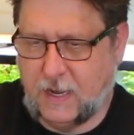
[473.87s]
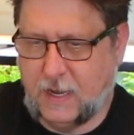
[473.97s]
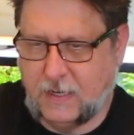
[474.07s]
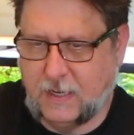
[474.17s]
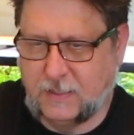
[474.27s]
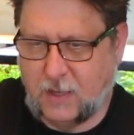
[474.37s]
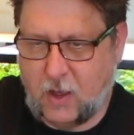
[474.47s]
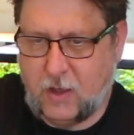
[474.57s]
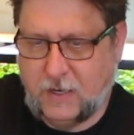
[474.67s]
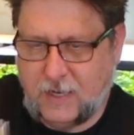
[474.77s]
it
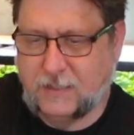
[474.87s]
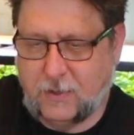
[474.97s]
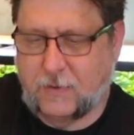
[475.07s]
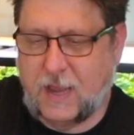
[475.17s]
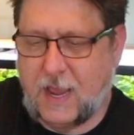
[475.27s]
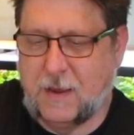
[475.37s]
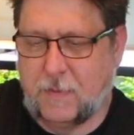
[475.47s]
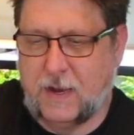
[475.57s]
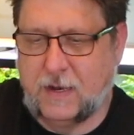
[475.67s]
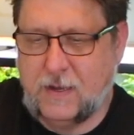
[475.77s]
does okay,
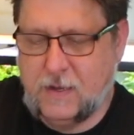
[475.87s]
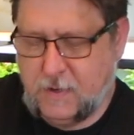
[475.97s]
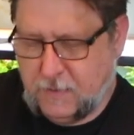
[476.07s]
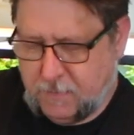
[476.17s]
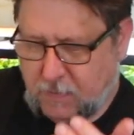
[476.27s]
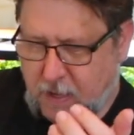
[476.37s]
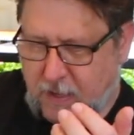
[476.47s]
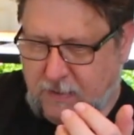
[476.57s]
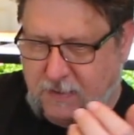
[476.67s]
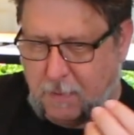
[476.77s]
but
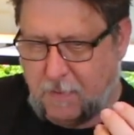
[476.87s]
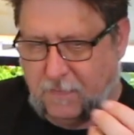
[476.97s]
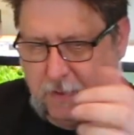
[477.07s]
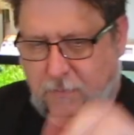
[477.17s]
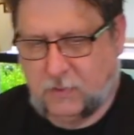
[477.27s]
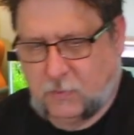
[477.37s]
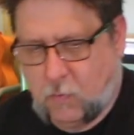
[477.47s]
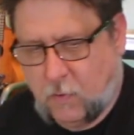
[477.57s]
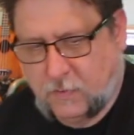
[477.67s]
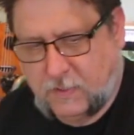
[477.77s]
some of them just
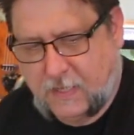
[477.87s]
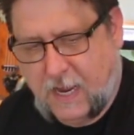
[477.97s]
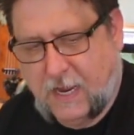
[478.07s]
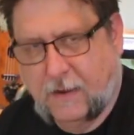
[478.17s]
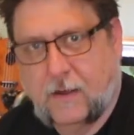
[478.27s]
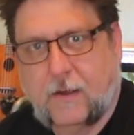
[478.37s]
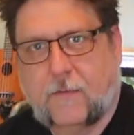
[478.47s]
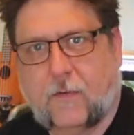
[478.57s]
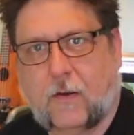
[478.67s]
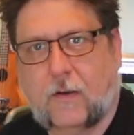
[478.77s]
won't stay
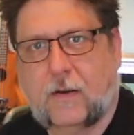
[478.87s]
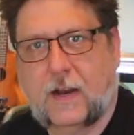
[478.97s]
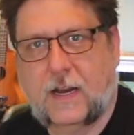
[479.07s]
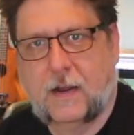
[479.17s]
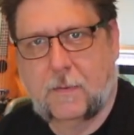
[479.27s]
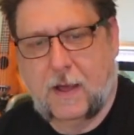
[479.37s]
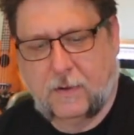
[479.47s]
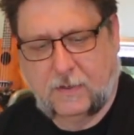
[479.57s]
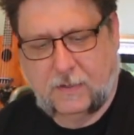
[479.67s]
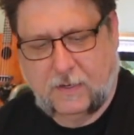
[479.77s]
for any amount,